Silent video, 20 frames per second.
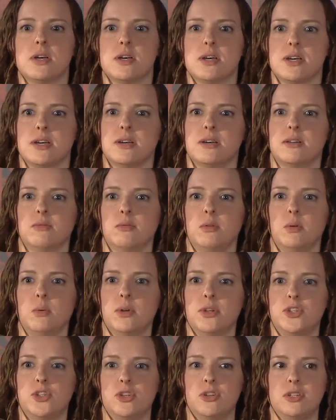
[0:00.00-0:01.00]
Uh, we
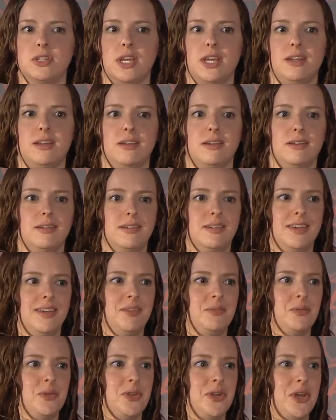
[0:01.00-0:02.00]
want your data,
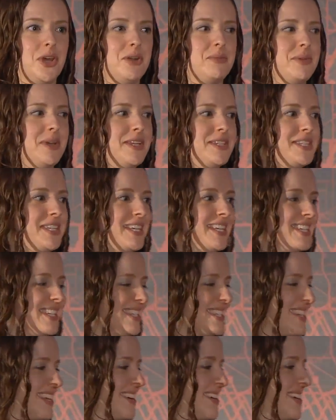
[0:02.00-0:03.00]
and we'll anonymize it. So